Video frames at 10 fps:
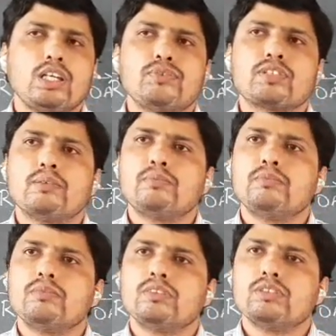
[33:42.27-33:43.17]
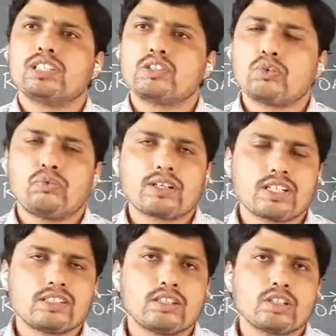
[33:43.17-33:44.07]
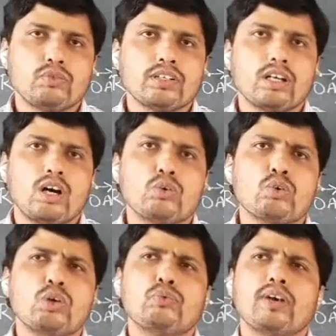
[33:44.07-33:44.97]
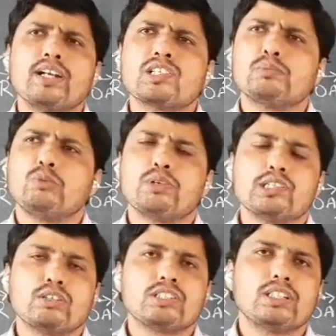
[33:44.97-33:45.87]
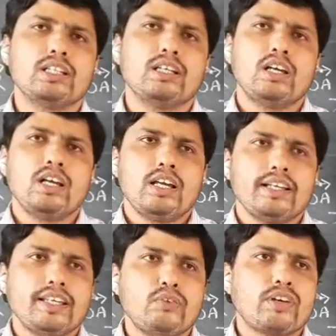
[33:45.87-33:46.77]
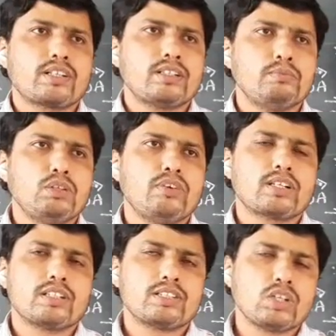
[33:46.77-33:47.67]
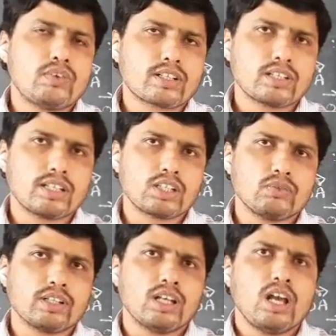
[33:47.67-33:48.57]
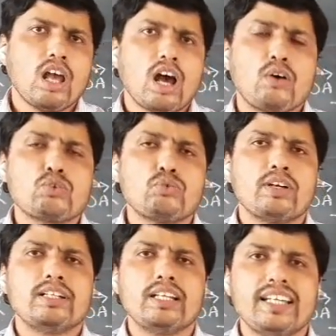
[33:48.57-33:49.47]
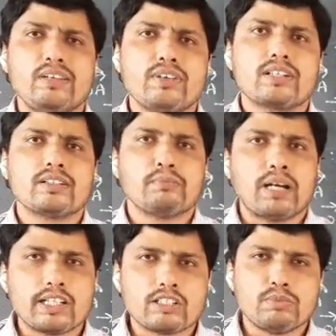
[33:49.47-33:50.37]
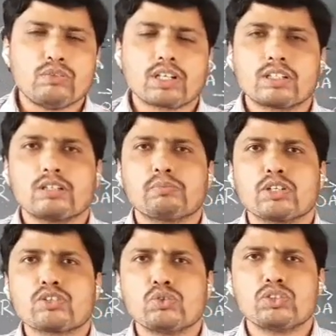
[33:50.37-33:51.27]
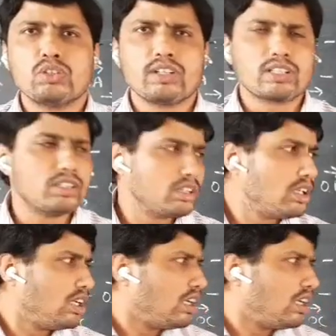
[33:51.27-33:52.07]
If some set of vectors are given, how do we find some operations, say A vector, B vector, C vector are given, how to find A vector minus B vector plus 2C vector